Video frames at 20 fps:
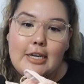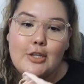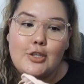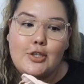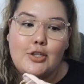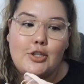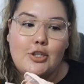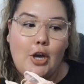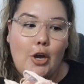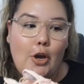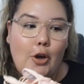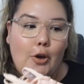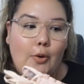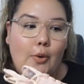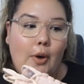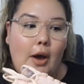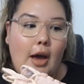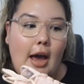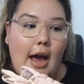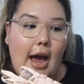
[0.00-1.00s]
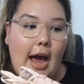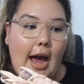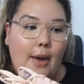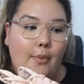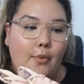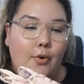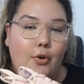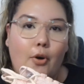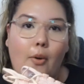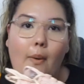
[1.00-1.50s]
So
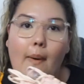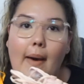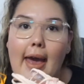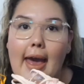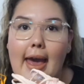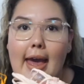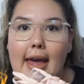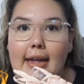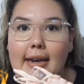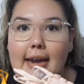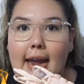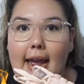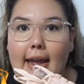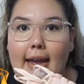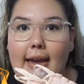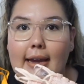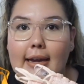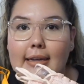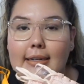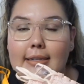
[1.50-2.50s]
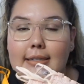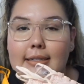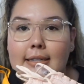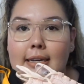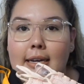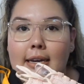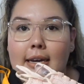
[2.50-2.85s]
I will go ahead and